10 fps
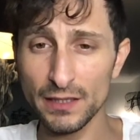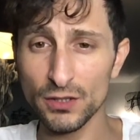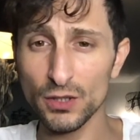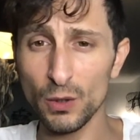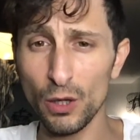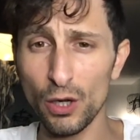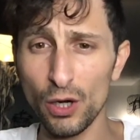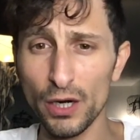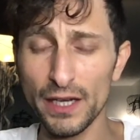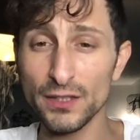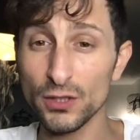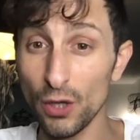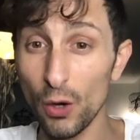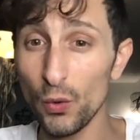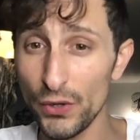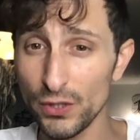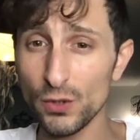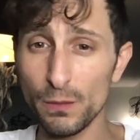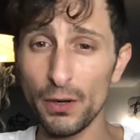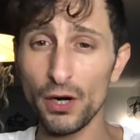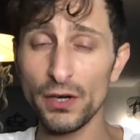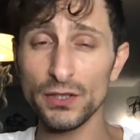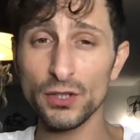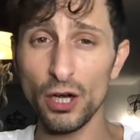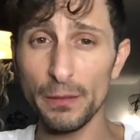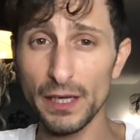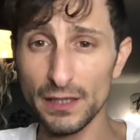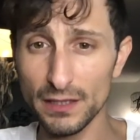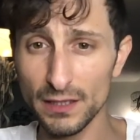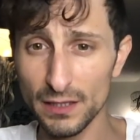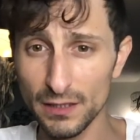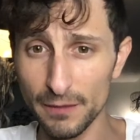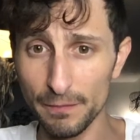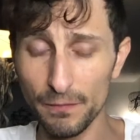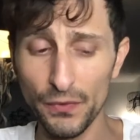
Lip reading: and so long as only 2 parties dominate the system,